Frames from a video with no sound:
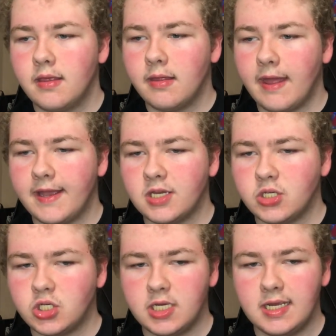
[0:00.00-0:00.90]
Like,
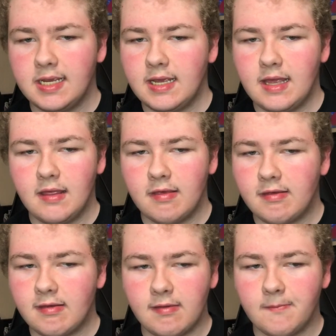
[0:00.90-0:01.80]
she
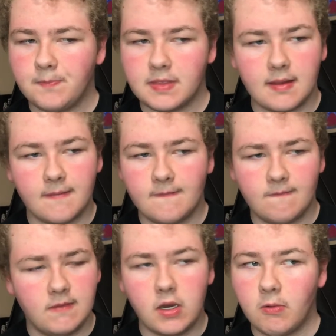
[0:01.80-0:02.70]
is,
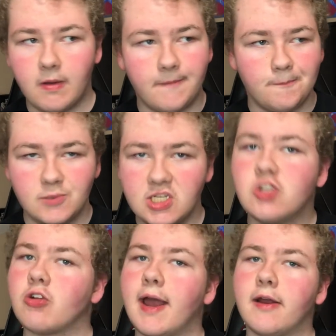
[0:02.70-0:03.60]
you know what, she's
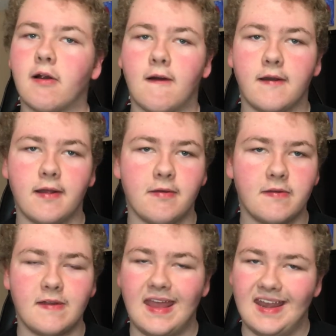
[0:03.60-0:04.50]
trying her
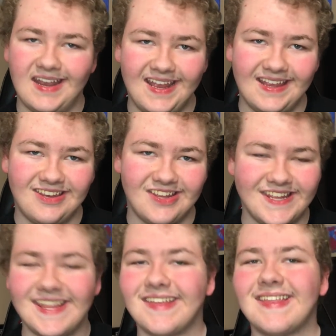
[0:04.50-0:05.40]
hardest, and it
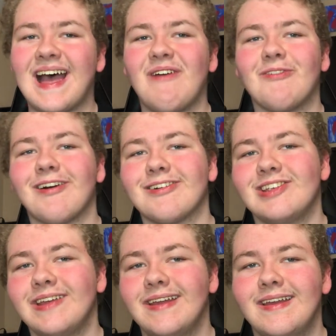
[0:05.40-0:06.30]
just does not work.
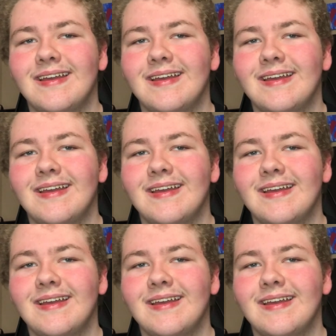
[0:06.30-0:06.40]
She,